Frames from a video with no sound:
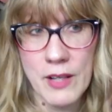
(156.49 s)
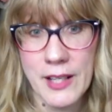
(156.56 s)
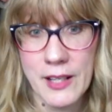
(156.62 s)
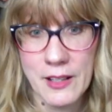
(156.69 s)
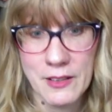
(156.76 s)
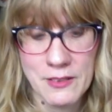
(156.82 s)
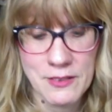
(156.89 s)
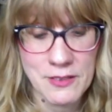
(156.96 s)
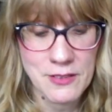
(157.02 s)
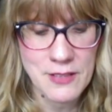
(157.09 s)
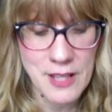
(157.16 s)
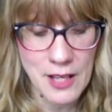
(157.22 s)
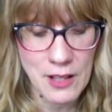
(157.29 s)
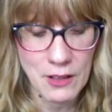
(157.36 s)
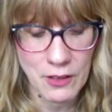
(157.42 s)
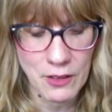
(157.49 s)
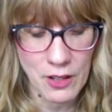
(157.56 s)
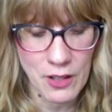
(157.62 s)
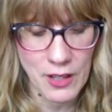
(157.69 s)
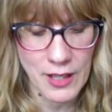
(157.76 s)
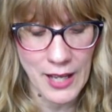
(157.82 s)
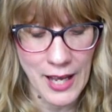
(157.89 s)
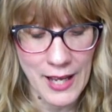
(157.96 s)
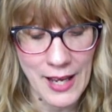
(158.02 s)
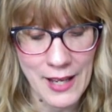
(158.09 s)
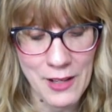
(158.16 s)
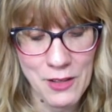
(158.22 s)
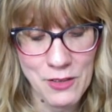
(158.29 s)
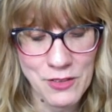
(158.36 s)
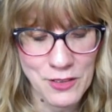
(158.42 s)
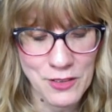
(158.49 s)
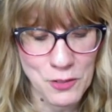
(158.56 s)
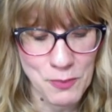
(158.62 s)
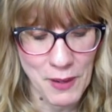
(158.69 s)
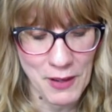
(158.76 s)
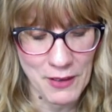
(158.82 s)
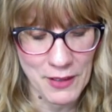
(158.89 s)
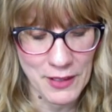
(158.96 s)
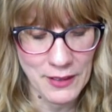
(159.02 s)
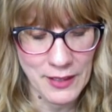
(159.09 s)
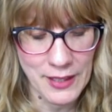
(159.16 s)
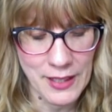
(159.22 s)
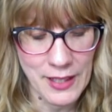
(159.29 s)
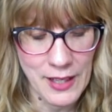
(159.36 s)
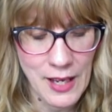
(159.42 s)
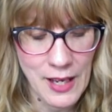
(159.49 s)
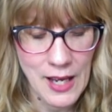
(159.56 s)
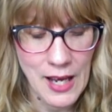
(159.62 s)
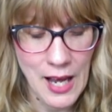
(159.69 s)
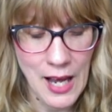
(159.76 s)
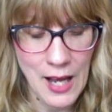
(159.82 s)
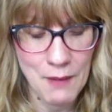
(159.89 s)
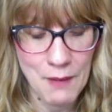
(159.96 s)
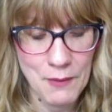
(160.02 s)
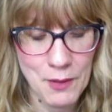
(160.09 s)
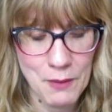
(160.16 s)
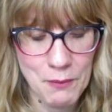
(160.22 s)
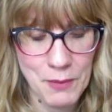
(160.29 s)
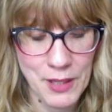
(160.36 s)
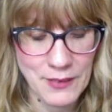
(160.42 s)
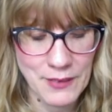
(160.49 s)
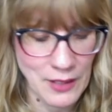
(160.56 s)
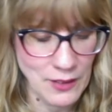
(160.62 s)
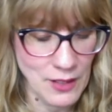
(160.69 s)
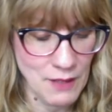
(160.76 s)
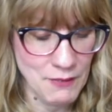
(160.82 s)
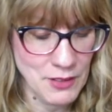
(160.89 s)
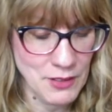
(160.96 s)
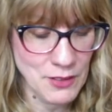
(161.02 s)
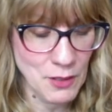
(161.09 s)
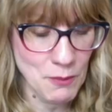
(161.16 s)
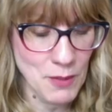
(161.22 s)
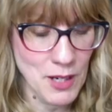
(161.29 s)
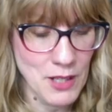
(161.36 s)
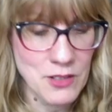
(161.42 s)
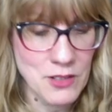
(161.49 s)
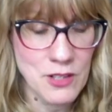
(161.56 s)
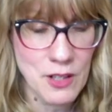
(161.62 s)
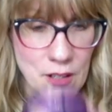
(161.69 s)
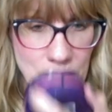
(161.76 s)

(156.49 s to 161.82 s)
it is still good. I, I use it sparingly um, because I love it so much.